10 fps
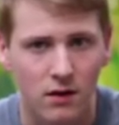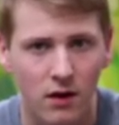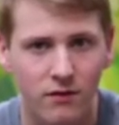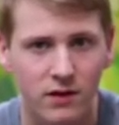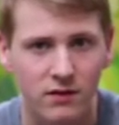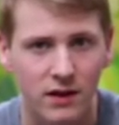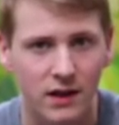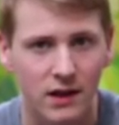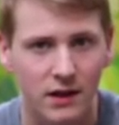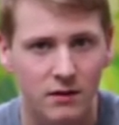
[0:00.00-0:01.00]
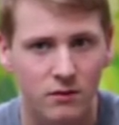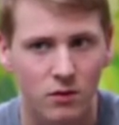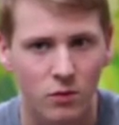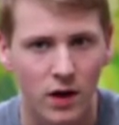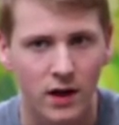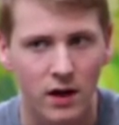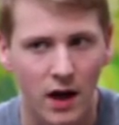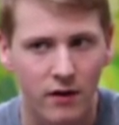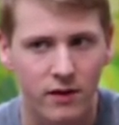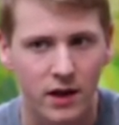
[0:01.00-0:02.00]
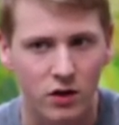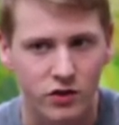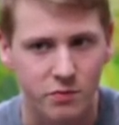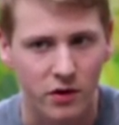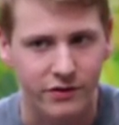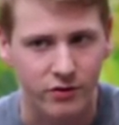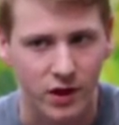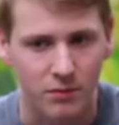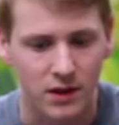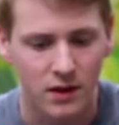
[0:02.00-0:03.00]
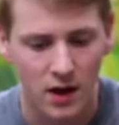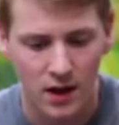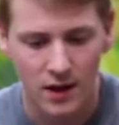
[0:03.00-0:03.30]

obviously like why are they not sponsoring me?